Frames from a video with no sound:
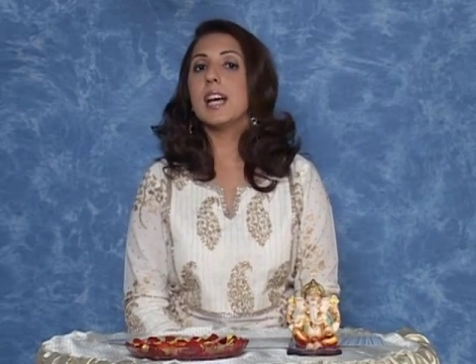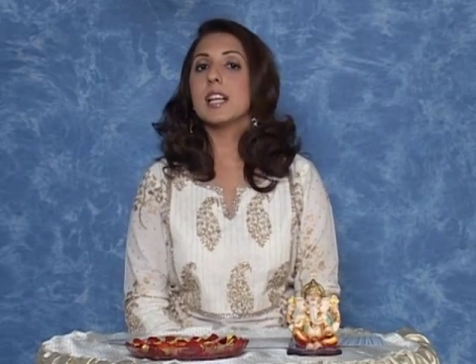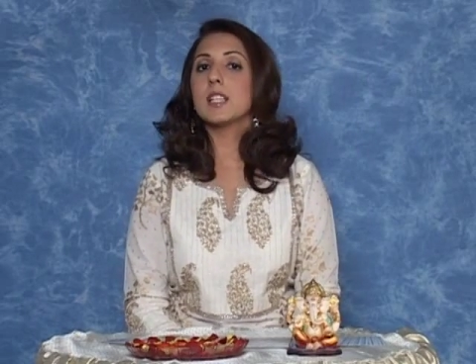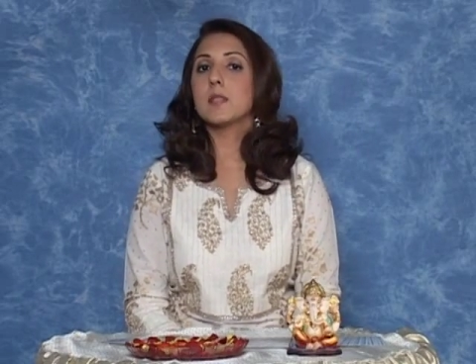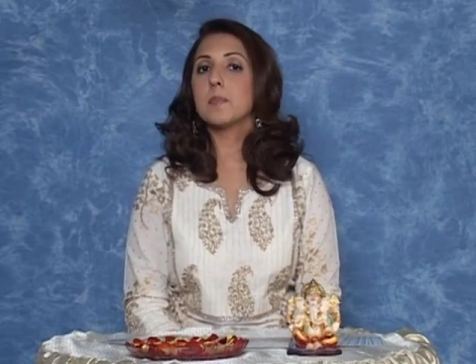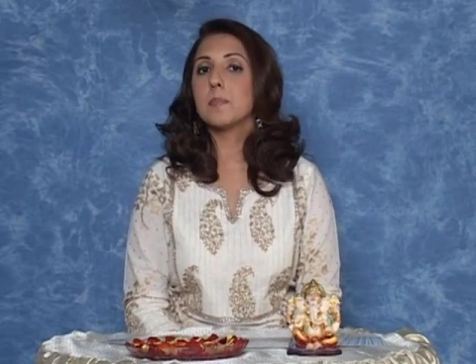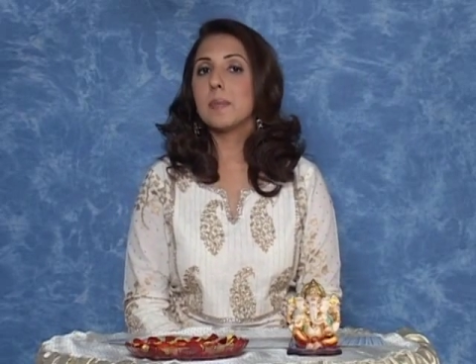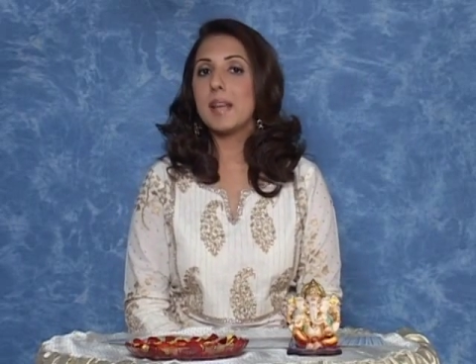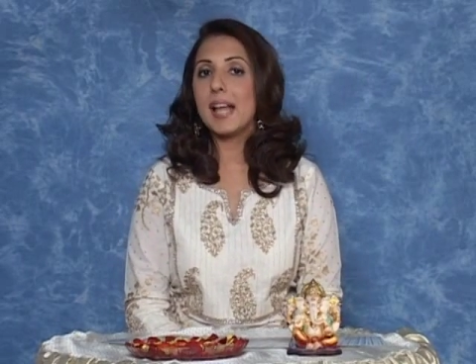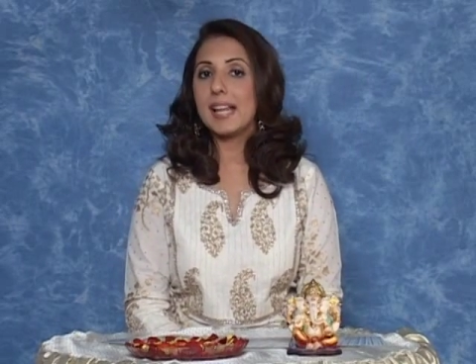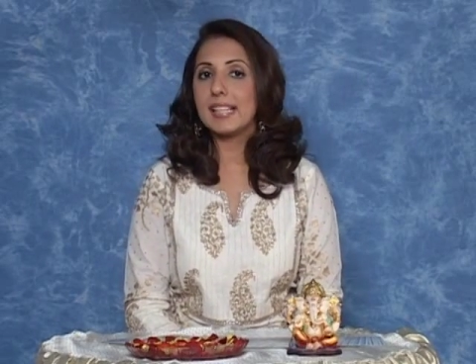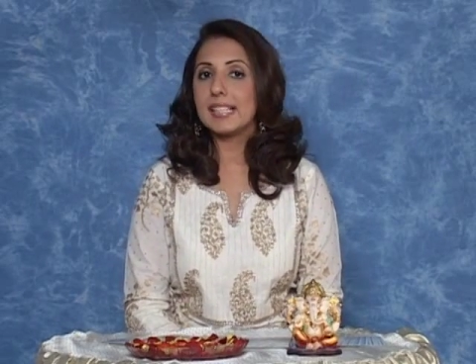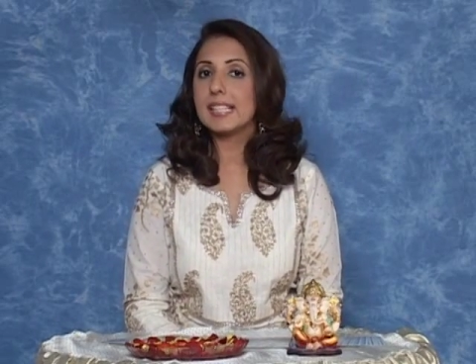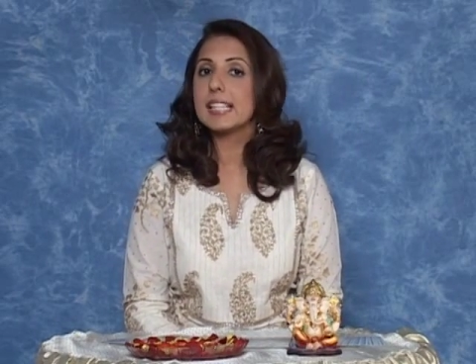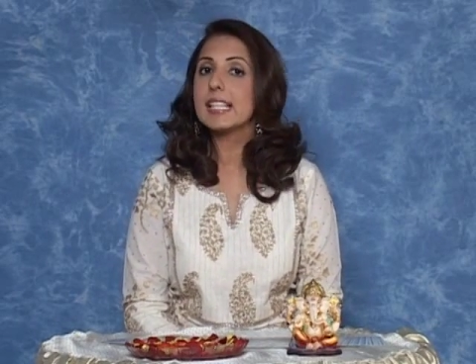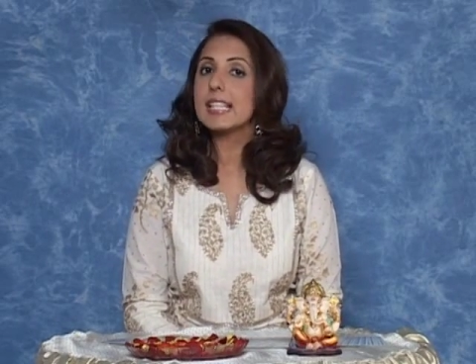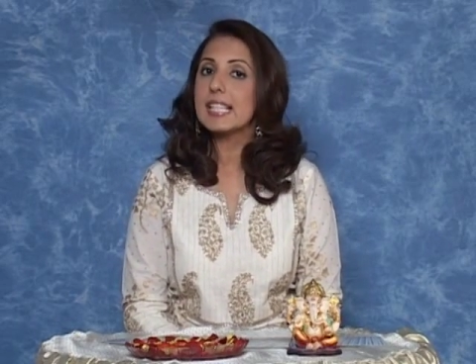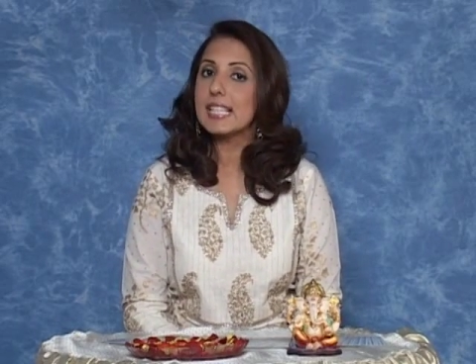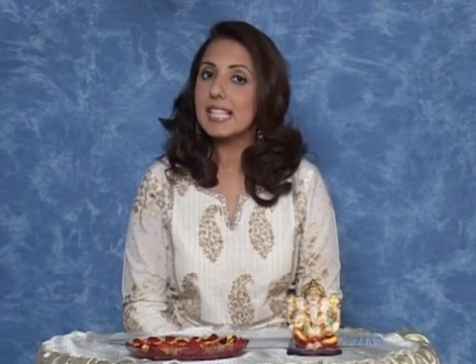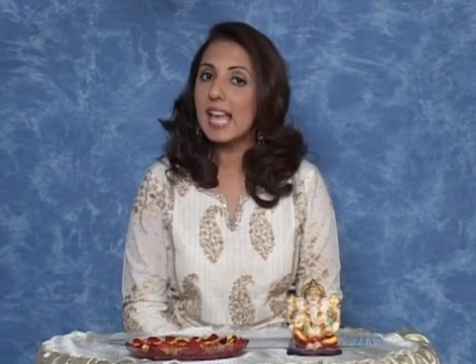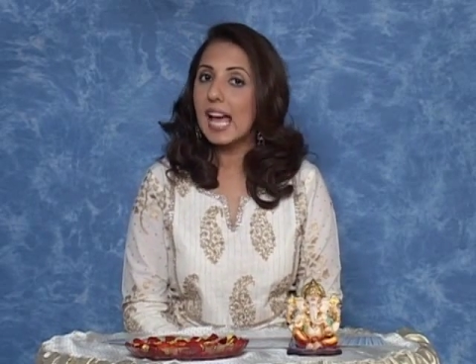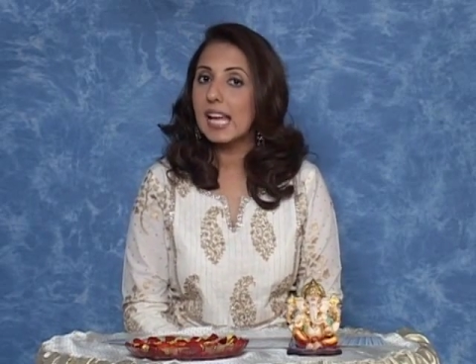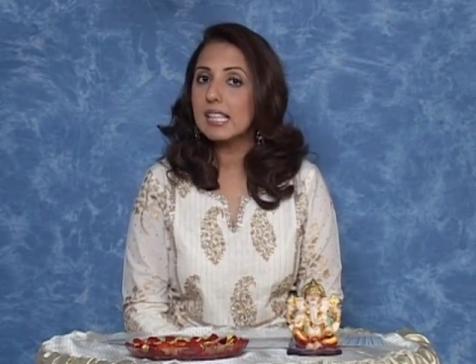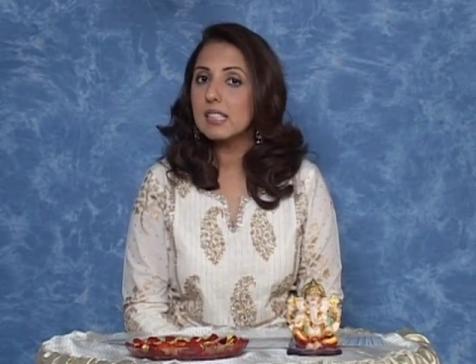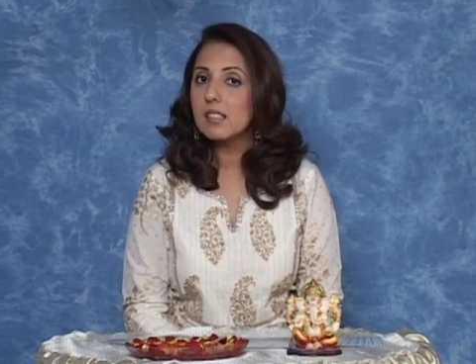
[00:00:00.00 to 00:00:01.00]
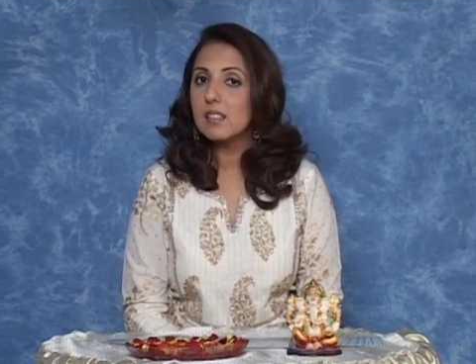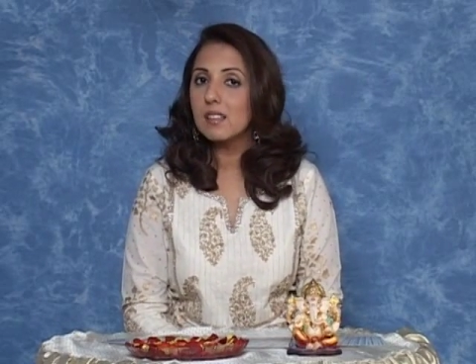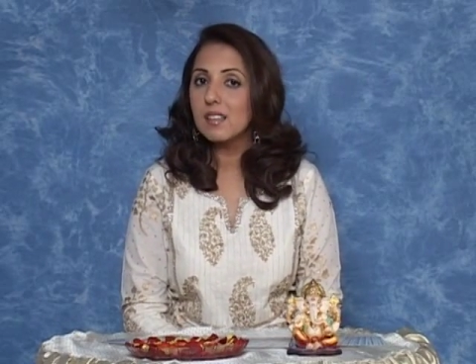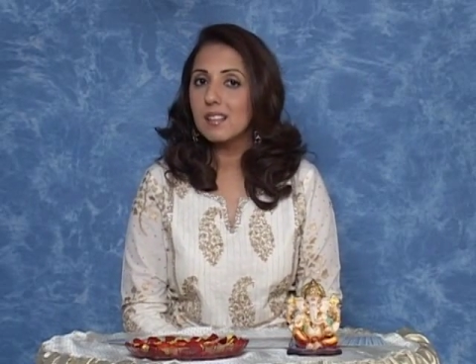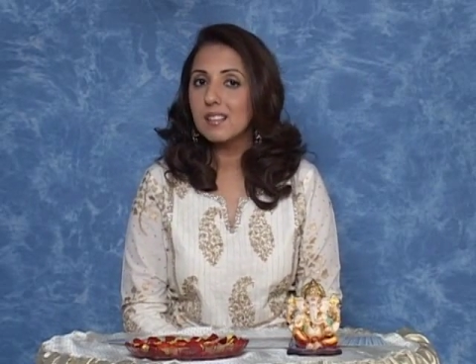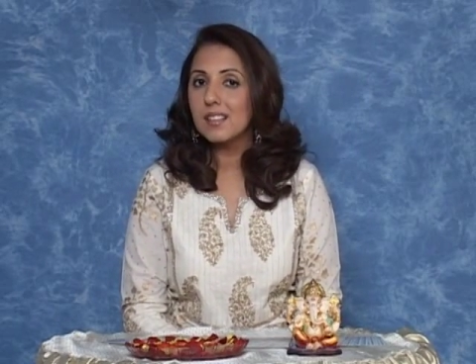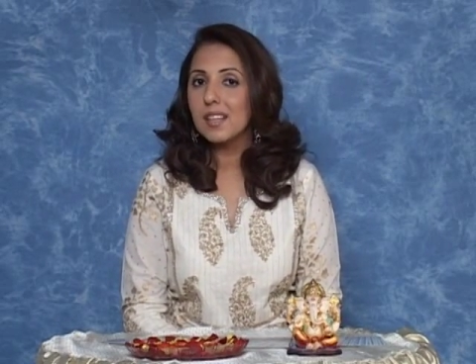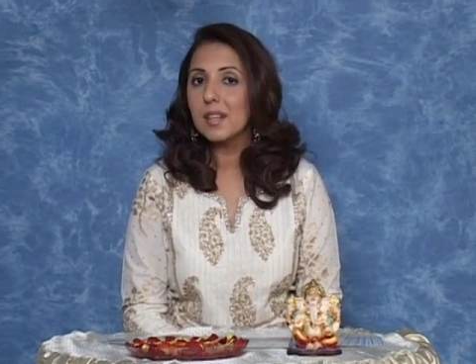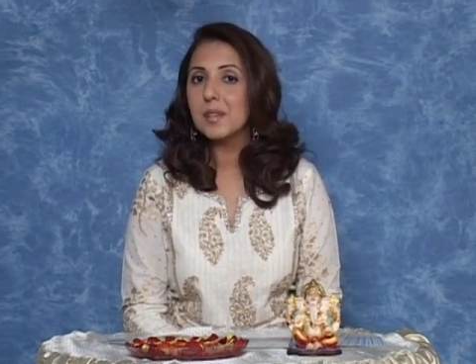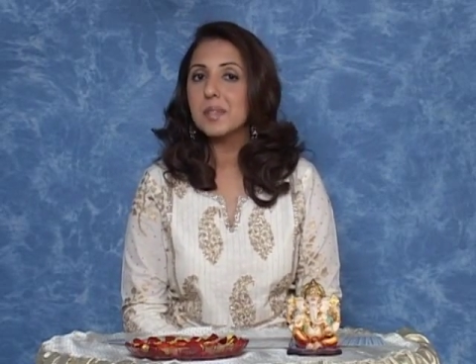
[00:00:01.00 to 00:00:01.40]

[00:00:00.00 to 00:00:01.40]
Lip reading: as planet Saturn.